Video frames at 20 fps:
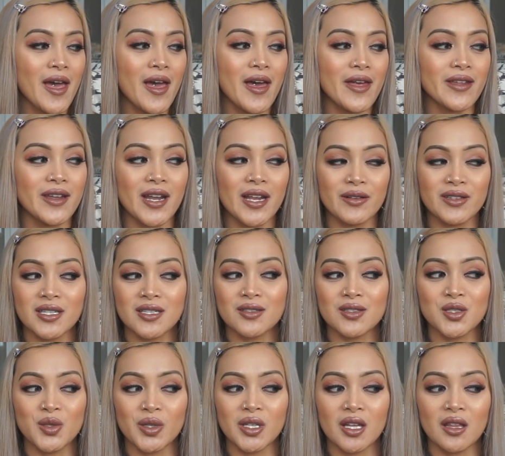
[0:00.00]
And then I
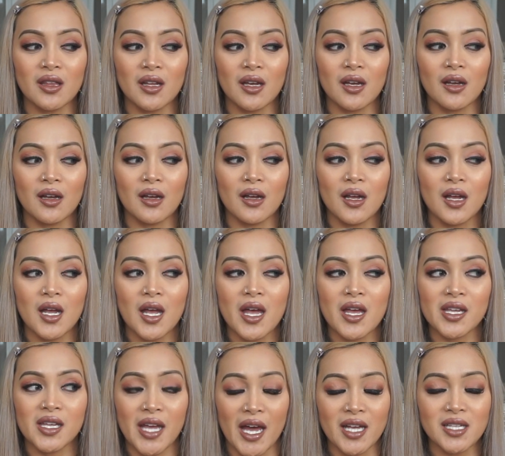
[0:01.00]
didn't do anything
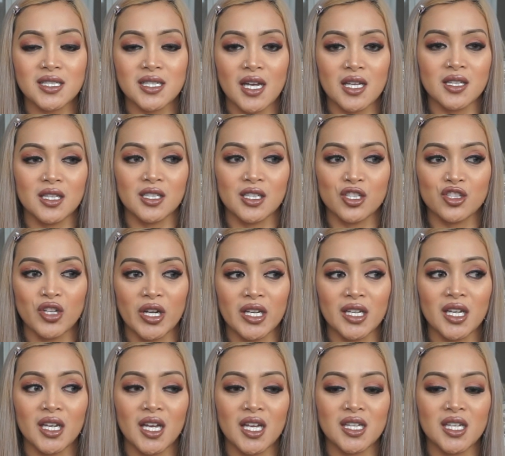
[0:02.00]
yet, and then he
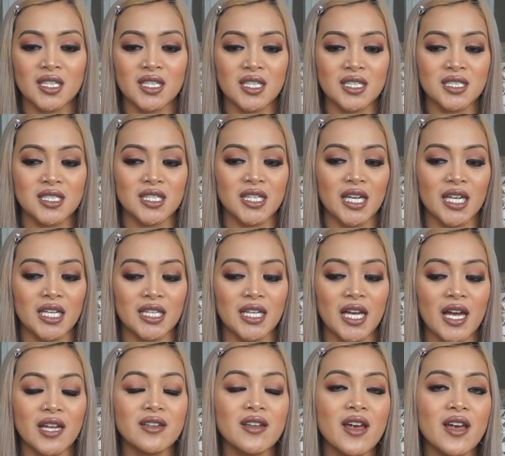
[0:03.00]
drank it, and then he did that
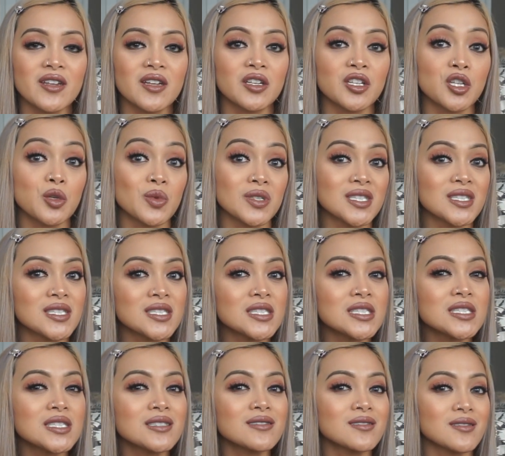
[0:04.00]
again, and then he
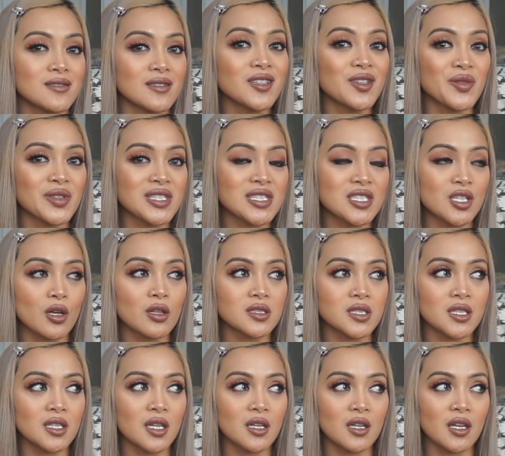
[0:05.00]
was
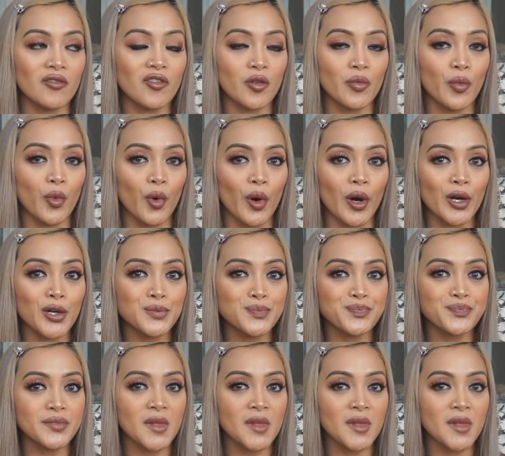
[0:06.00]
tilting it even more.